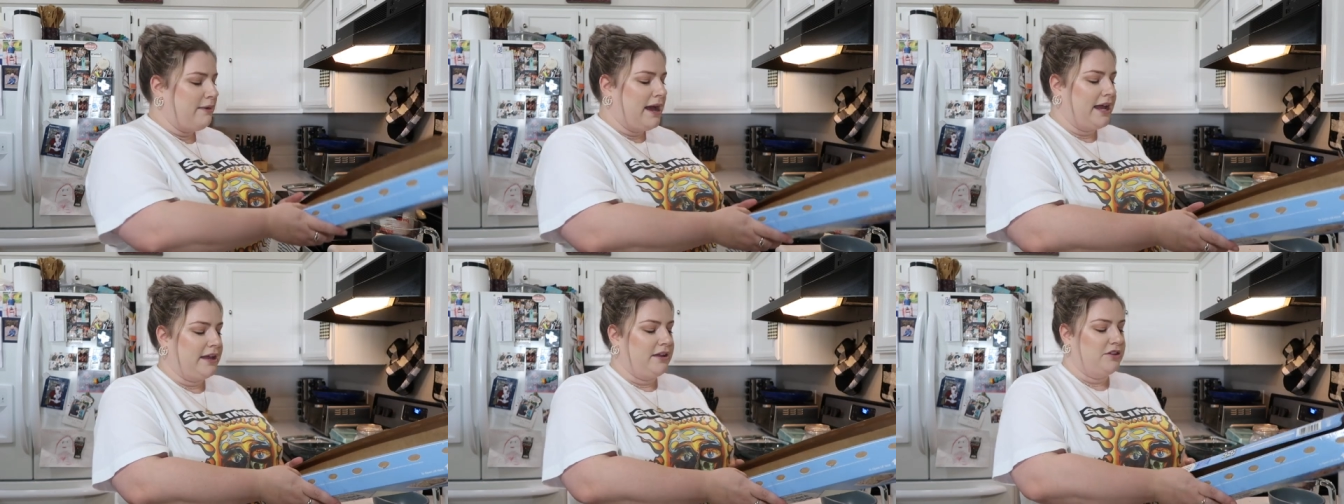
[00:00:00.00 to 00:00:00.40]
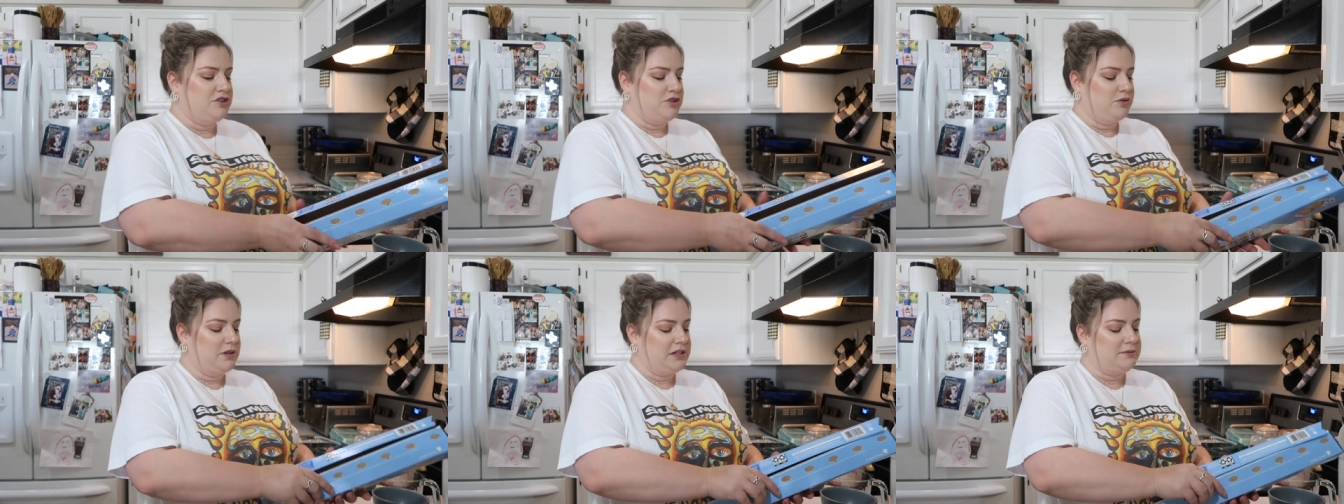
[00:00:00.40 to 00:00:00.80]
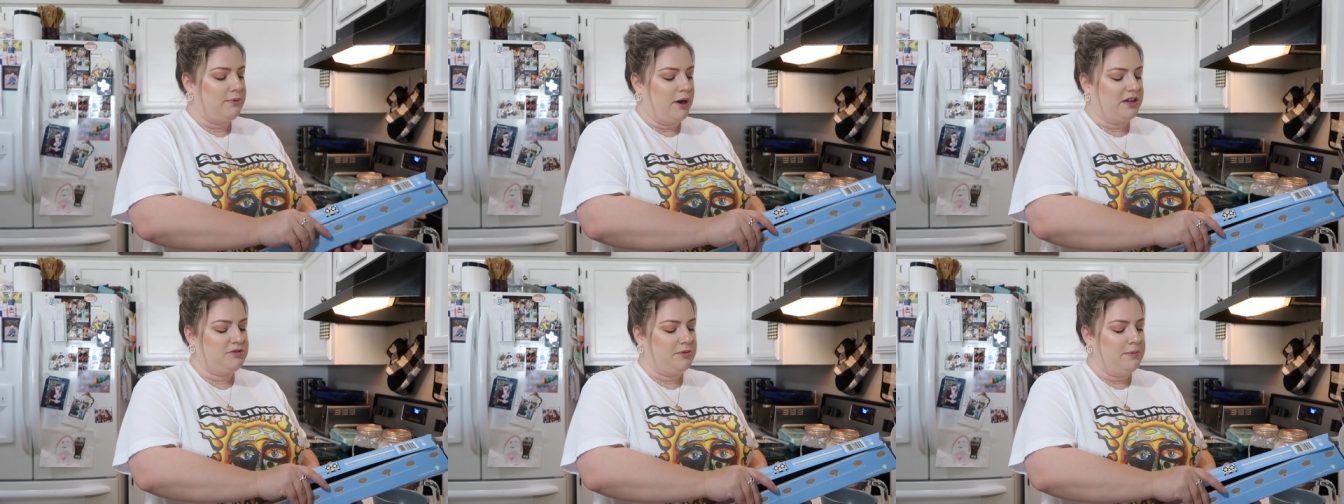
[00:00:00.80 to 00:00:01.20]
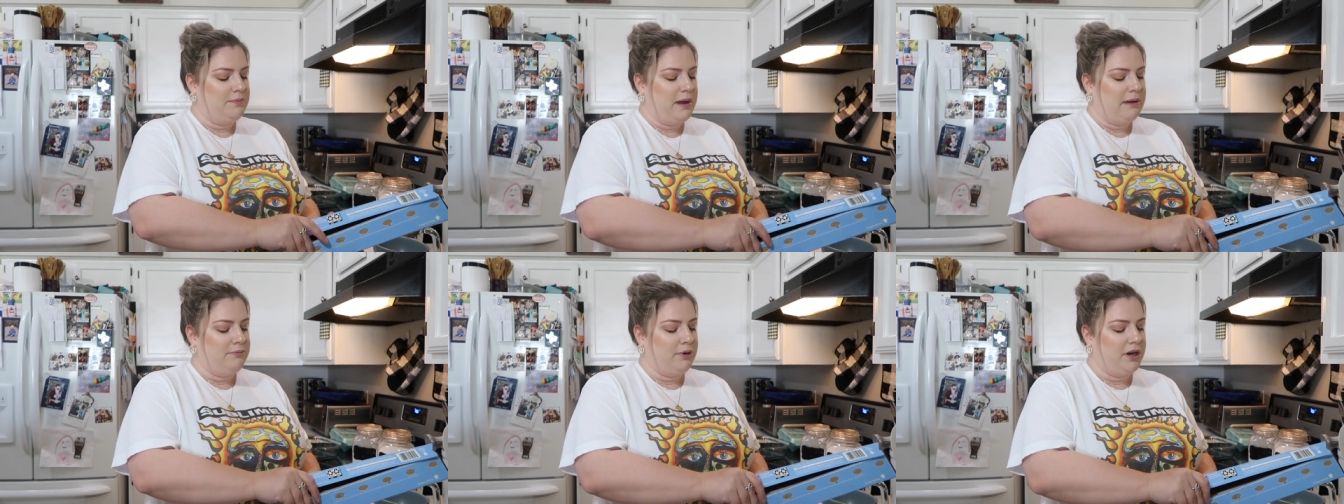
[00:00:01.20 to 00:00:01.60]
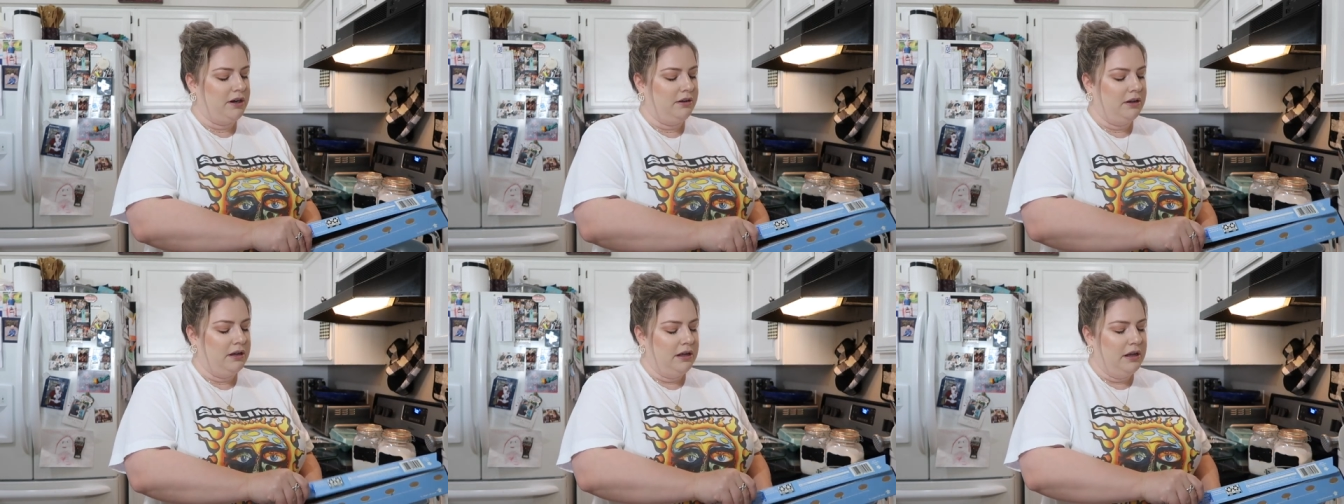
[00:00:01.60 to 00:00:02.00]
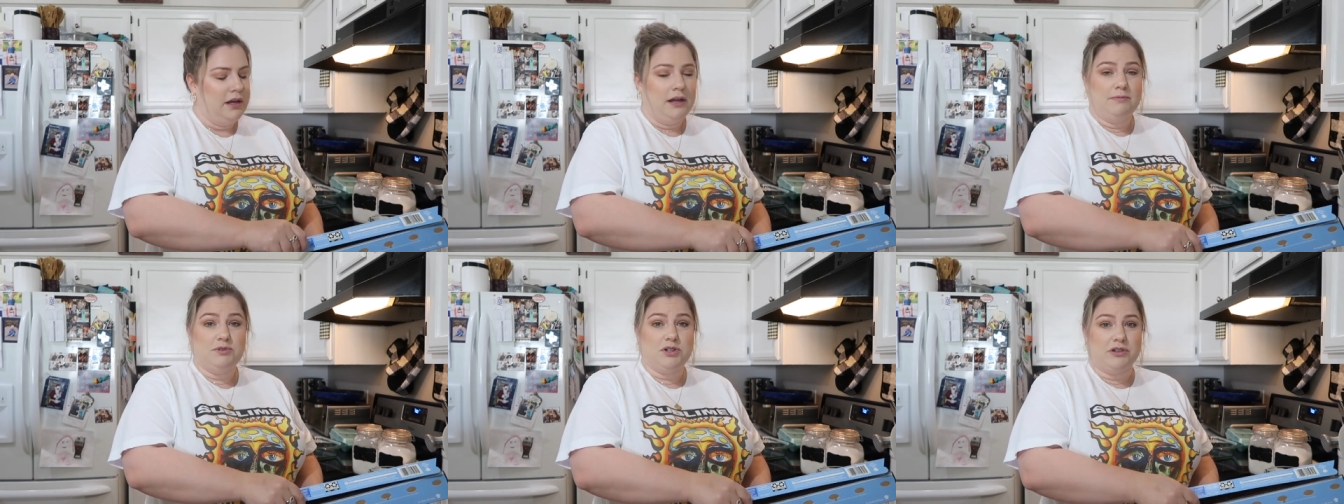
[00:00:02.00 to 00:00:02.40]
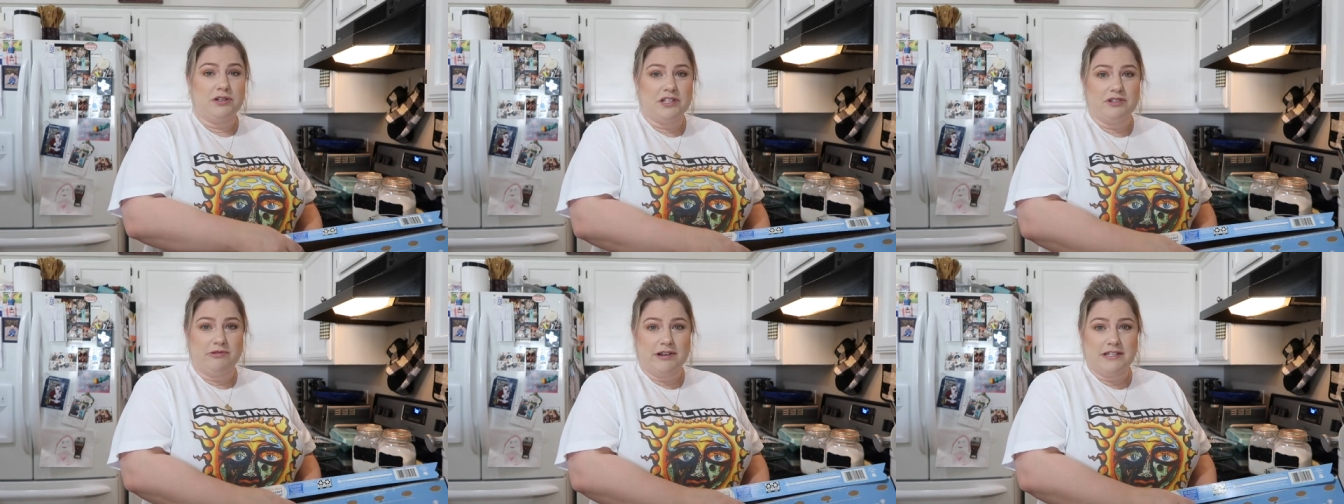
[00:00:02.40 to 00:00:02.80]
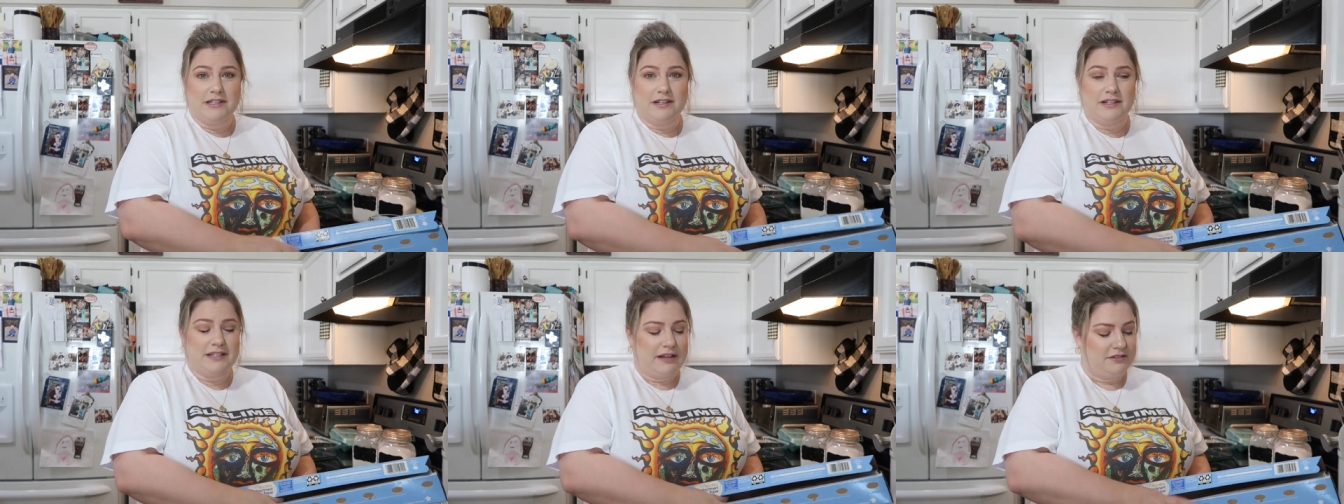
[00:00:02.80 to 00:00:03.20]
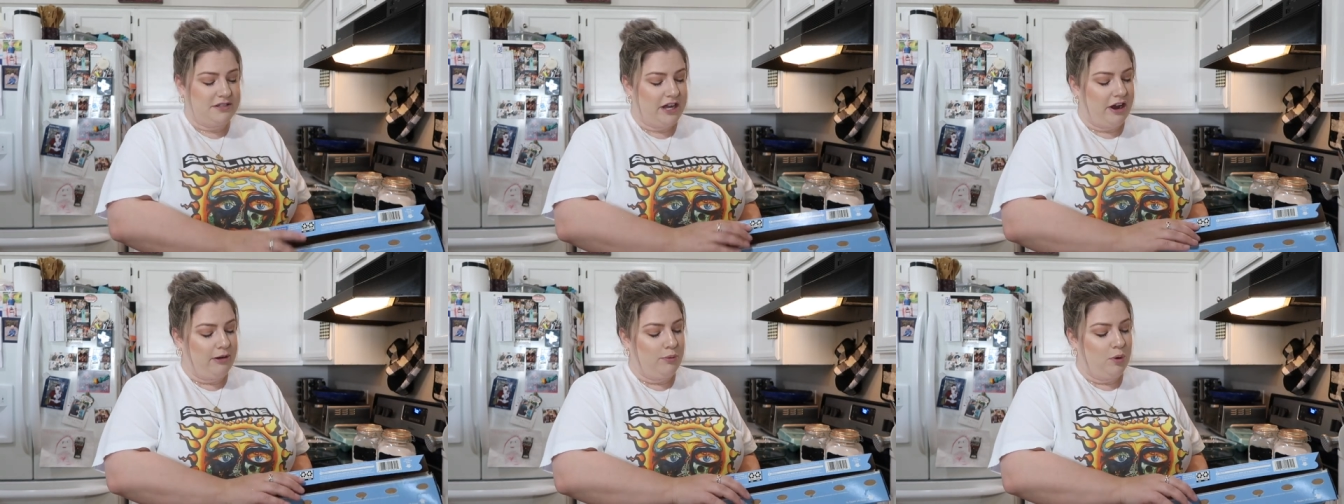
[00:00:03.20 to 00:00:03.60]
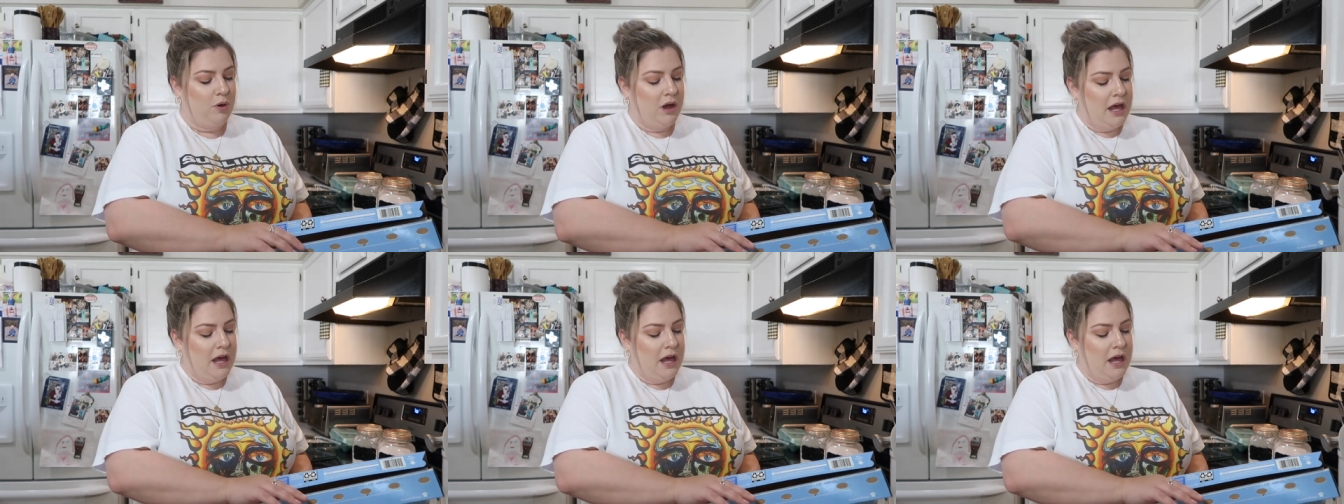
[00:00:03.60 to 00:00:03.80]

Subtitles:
I do this parchment paper, I'm sure this noise is going to sound terrible,